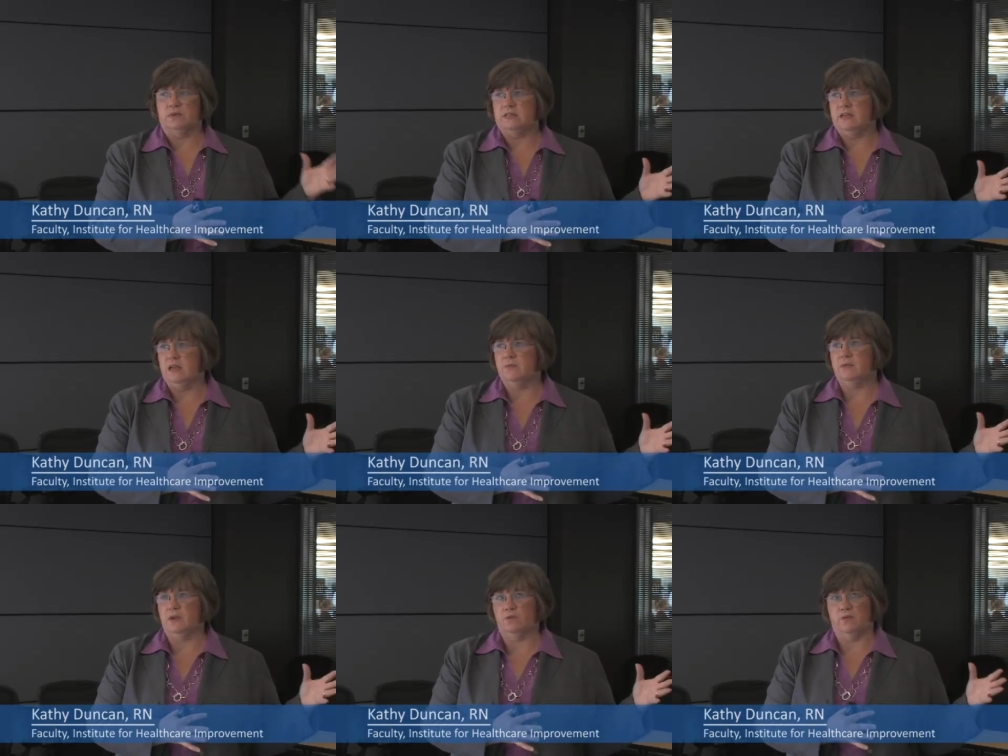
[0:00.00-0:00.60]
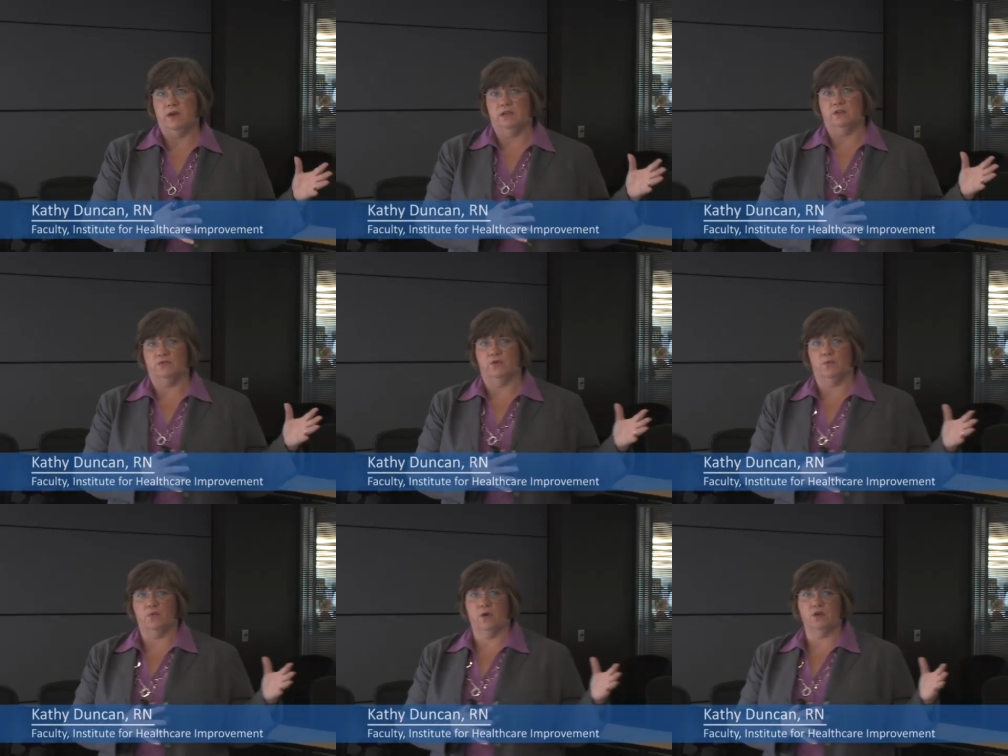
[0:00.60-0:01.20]
deemed at risk
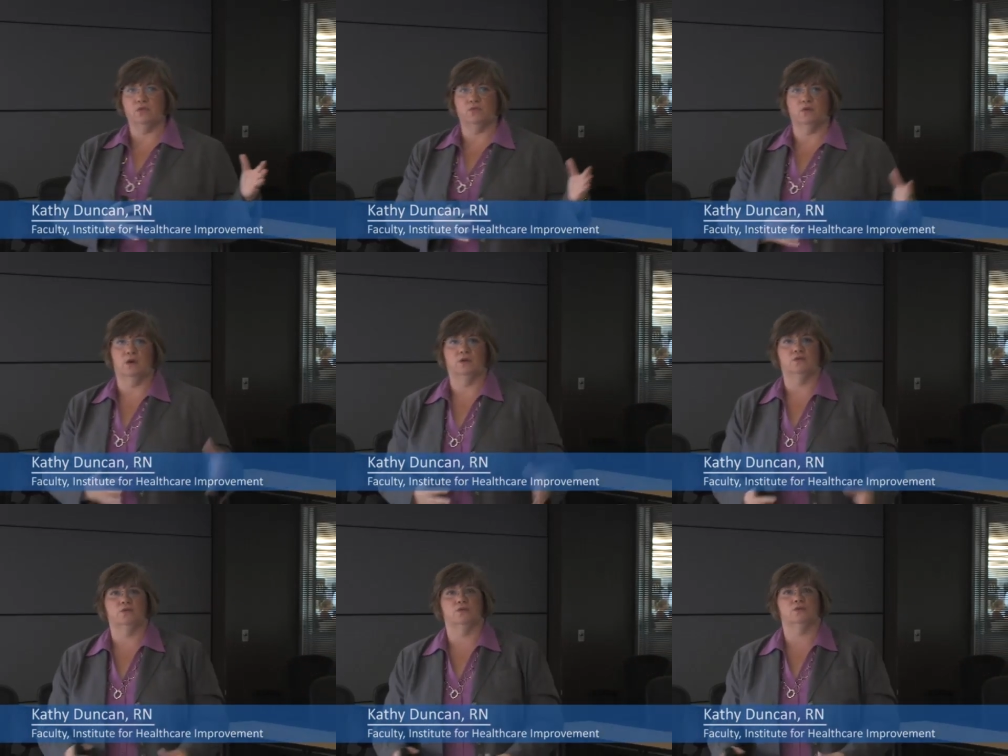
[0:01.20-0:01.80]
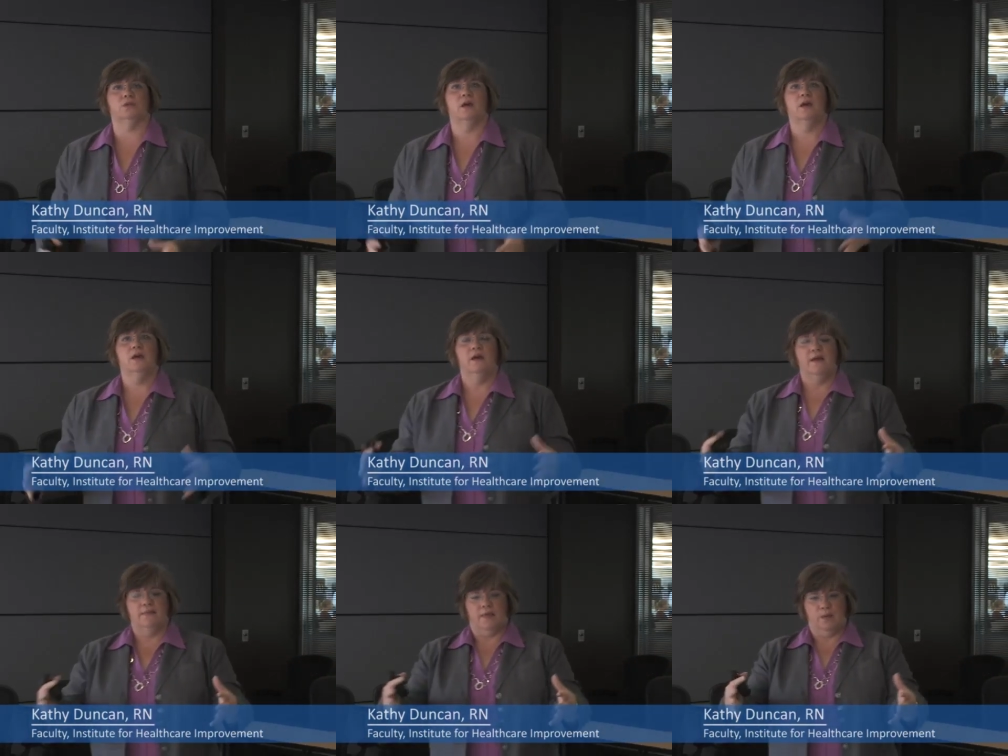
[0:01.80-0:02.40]
for pressure ulcers,
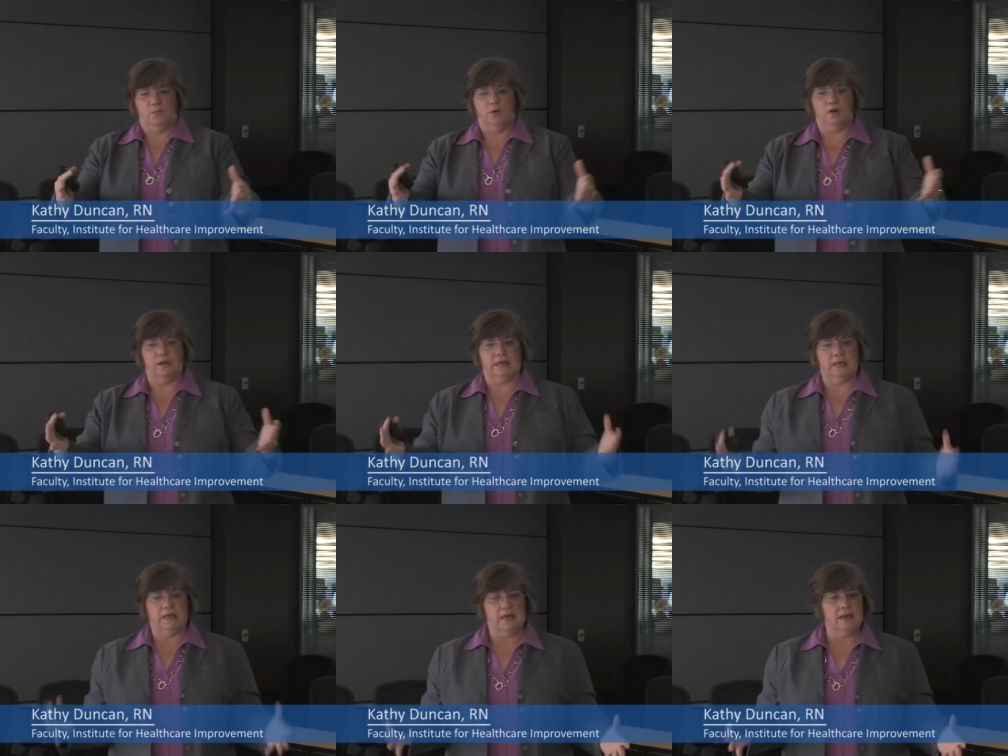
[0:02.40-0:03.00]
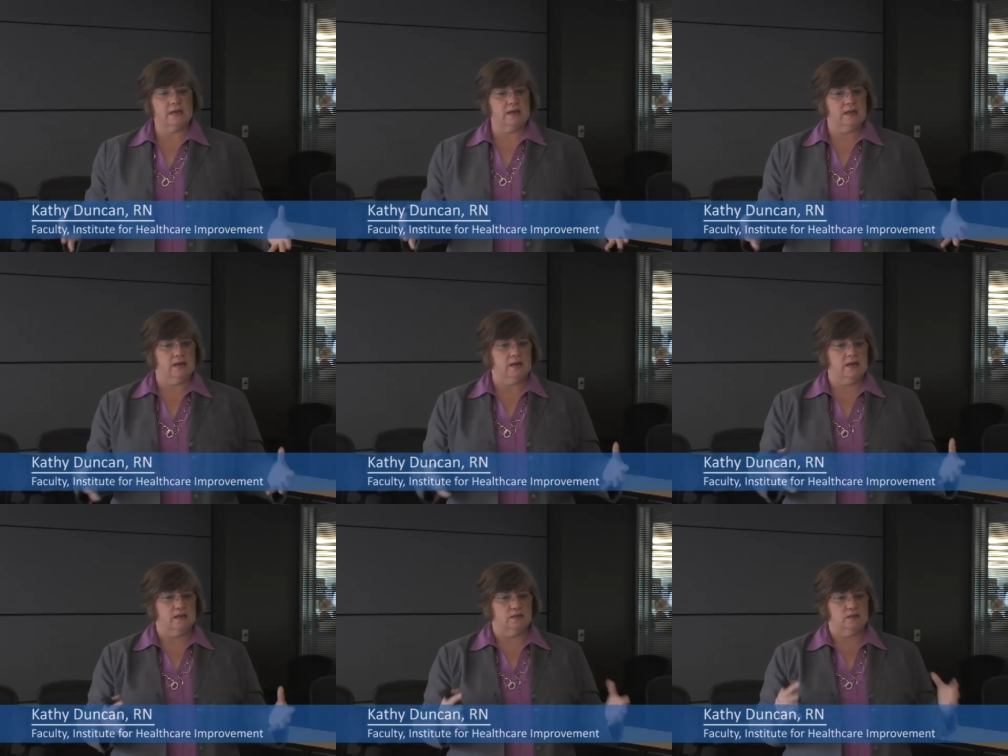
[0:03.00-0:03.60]
they put a kit
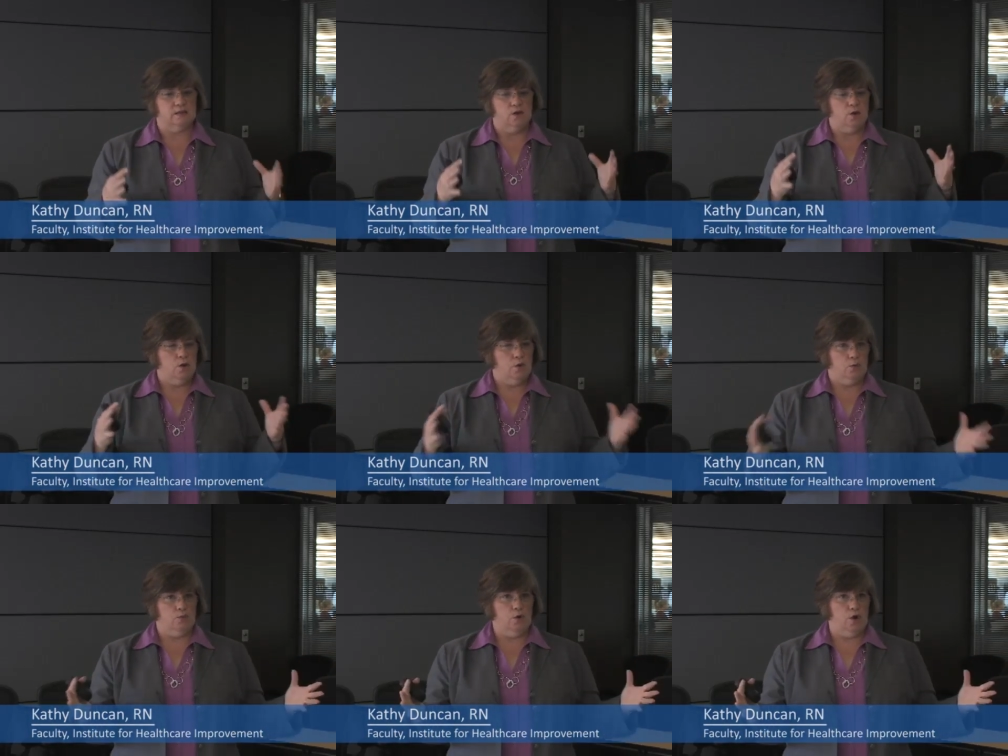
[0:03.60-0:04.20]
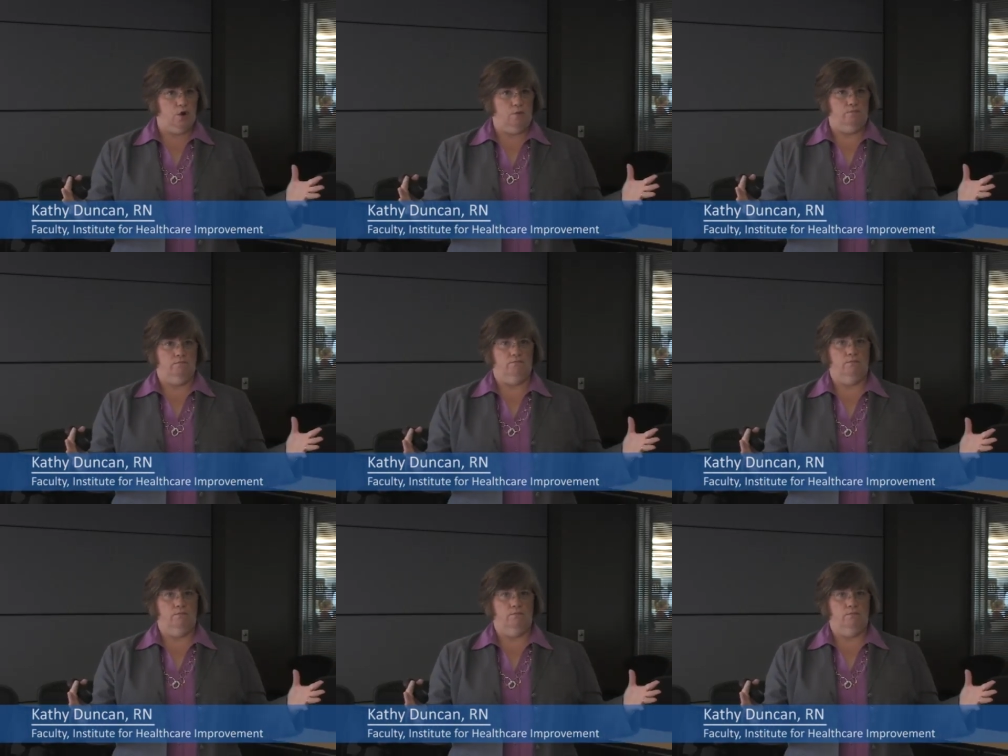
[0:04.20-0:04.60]
in his room.